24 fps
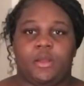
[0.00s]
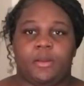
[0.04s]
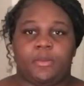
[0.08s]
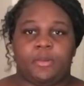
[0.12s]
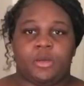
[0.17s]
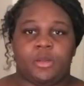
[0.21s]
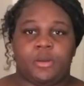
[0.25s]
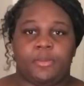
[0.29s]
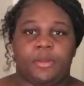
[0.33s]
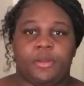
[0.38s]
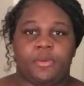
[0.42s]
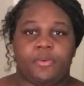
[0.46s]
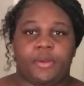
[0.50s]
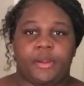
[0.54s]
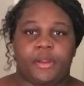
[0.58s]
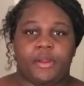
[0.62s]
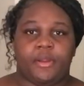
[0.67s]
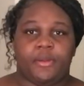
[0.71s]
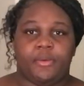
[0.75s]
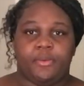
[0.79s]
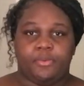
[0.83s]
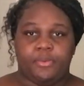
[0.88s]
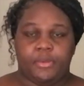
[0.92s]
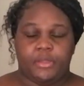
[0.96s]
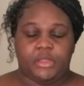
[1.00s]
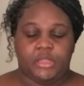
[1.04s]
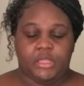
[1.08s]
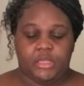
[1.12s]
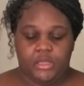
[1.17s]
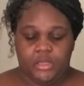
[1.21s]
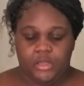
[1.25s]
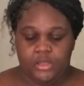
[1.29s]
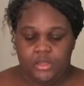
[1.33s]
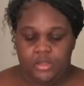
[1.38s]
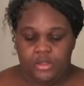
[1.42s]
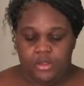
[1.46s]
I'm going to be wearing with
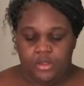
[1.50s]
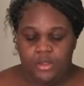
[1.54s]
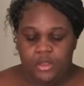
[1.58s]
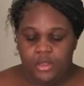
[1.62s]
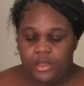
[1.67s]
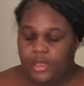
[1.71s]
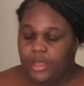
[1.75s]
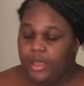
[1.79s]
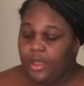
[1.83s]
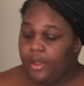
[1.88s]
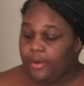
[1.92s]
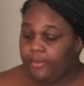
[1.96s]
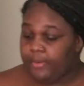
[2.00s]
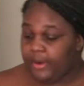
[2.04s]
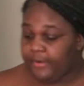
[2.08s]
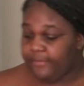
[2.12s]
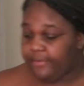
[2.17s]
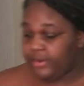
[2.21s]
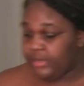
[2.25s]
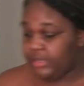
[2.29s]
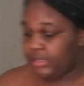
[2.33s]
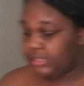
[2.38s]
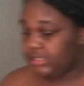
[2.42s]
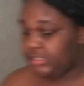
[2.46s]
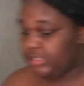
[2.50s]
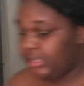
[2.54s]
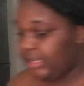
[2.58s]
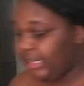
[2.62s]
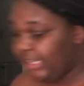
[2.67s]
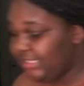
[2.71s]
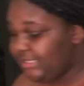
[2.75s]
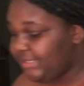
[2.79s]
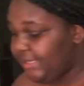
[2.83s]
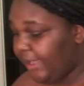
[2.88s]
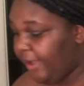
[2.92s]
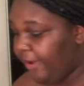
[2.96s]
it. Or whatever. So
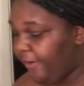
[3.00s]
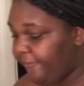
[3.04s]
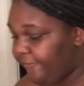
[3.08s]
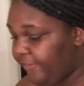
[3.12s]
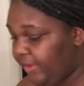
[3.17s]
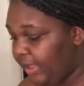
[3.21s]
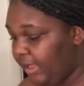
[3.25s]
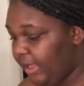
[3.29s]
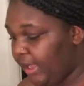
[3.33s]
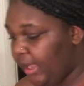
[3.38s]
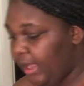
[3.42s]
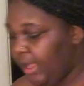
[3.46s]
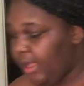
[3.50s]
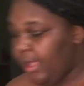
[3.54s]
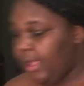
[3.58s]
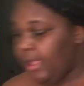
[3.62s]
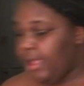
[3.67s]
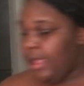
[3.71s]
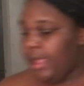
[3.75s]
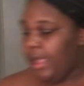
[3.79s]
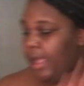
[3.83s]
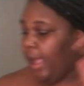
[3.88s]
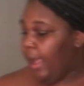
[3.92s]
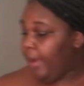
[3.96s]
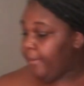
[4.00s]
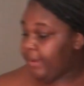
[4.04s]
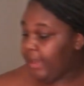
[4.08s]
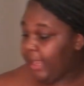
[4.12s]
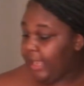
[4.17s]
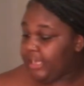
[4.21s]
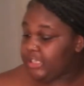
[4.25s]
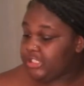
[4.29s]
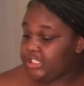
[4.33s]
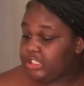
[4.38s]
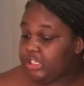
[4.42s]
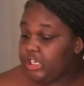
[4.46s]
that's the outfit. I'm
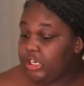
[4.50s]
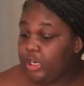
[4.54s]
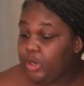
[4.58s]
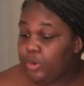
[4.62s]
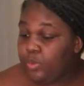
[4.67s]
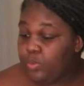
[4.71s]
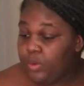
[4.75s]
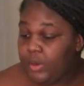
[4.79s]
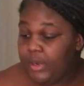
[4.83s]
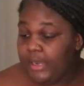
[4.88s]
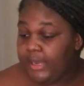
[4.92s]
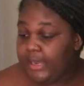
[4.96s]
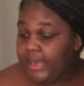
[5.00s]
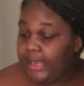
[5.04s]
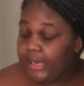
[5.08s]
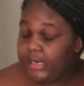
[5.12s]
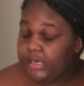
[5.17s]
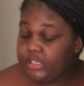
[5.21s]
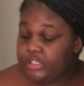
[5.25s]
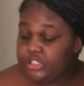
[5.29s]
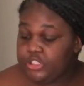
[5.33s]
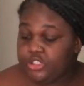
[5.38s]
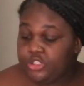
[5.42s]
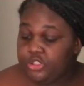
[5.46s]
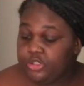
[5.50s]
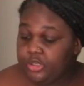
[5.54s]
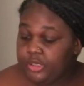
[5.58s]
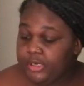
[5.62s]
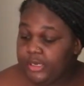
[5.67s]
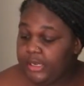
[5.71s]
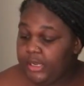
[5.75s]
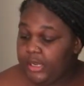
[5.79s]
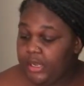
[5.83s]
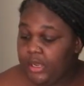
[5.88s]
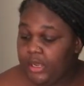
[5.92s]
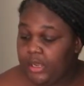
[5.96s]
not sure what kind of
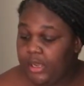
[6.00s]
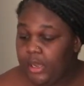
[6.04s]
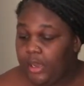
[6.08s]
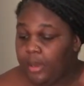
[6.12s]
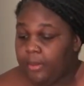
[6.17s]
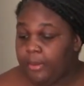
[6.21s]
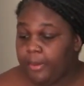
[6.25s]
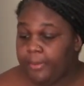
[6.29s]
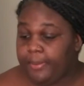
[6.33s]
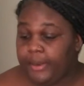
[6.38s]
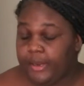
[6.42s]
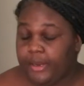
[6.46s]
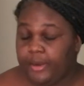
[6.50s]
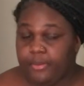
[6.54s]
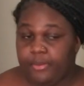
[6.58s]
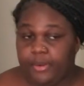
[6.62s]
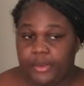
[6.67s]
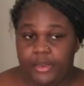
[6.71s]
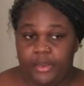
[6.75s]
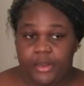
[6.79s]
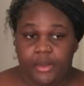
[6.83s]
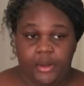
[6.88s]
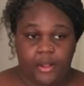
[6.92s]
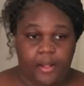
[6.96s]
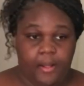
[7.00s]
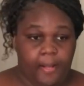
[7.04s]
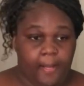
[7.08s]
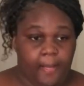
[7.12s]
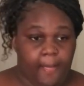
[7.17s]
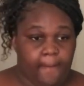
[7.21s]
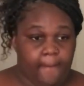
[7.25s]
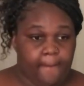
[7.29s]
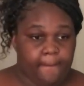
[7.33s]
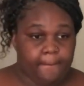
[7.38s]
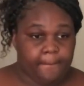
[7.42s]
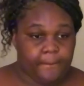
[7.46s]
jewelry I'm going to pair it with.
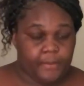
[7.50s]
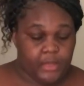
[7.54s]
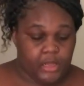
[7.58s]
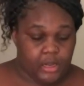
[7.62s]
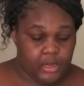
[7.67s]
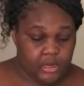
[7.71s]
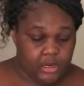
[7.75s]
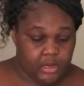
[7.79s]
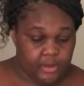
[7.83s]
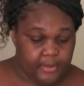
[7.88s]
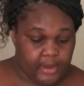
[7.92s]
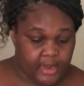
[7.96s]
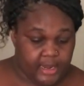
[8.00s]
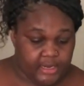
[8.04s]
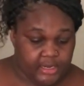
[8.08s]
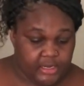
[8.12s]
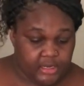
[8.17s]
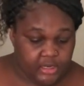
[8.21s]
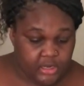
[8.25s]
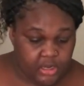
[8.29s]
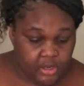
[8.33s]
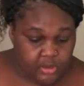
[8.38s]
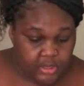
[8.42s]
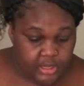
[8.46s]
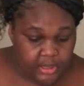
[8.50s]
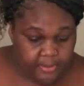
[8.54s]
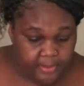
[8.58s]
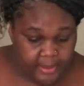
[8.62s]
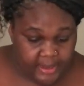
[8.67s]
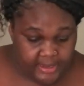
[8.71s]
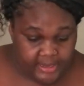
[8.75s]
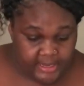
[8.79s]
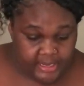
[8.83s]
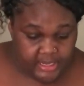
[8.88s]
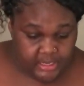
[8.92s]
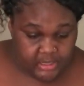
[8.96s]
Um, I need to go get
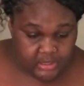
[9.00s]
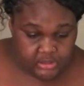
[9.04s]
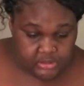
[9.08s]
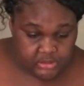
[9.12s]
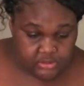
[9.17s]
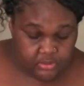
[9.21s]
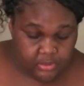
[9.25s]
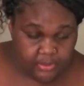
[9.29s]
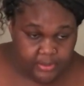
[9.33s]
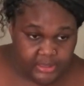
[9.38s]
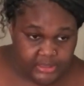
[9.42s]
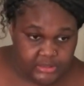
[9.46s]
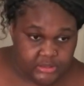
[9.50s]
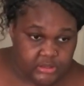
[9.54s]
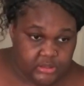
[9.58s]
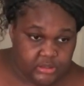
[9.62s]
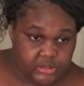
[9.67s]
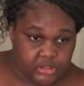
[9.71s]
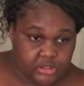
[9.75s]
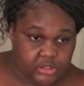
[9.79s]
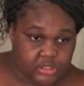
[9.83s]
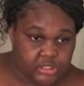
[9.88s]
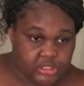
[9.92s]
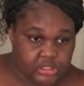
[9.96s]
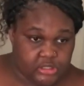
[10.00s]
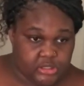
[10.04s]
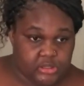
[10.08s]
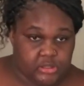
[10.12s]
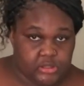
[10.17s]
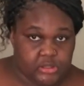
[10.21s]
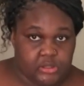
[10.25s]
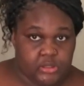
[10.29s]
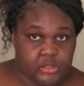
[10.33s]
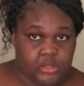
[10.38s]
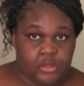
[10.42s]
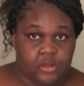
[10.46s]
my necklace from my sister
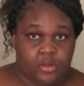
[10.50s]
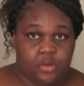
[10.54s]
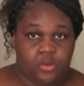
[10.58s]
because